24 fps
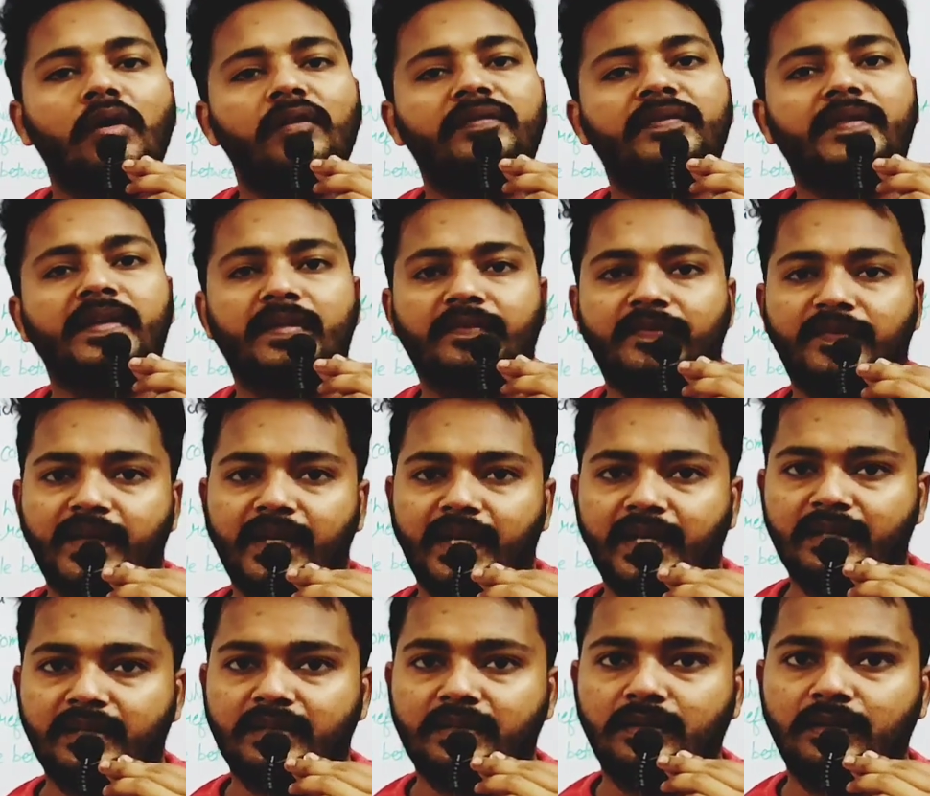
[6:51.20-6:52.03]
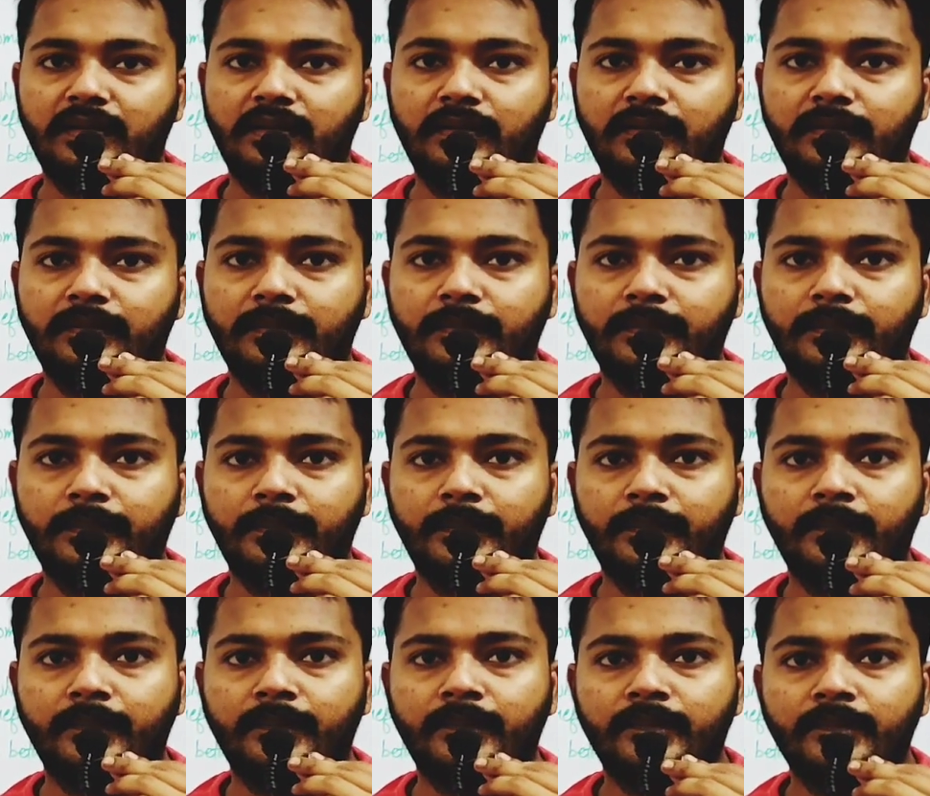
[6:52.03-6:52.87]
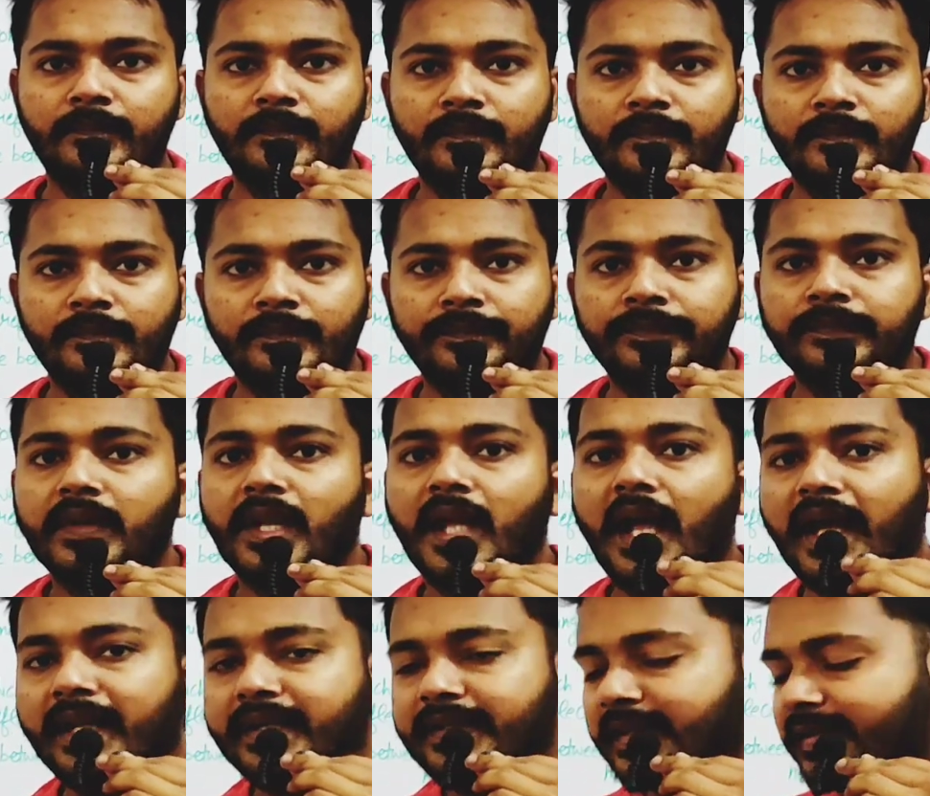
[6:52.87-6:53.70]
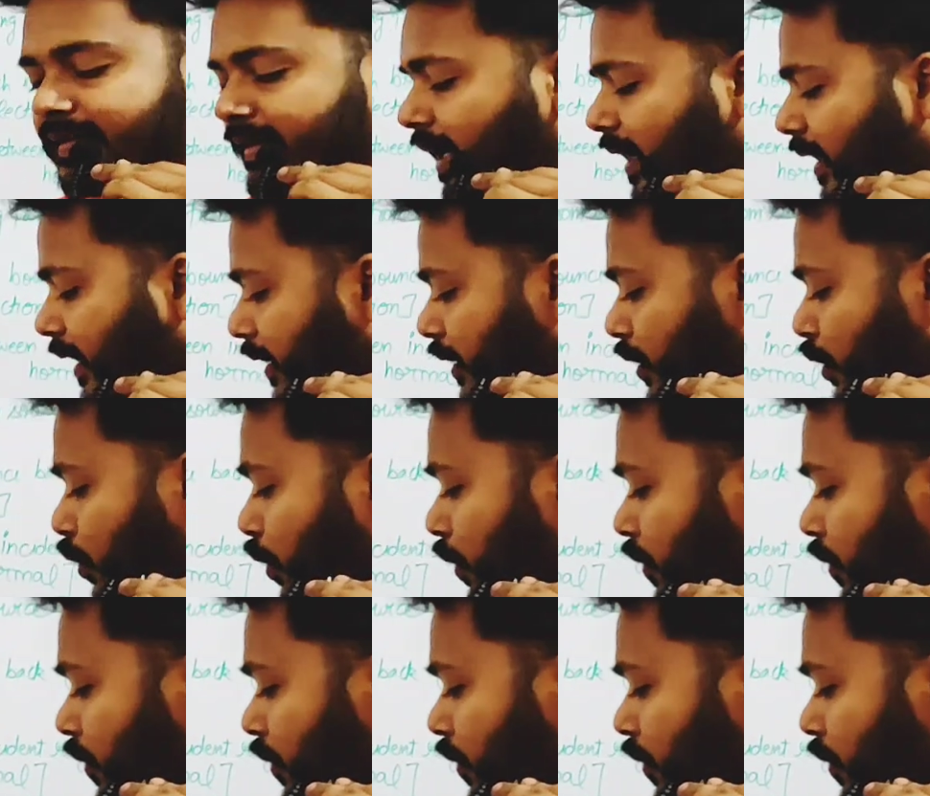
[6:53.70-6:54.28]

of reflection. And the second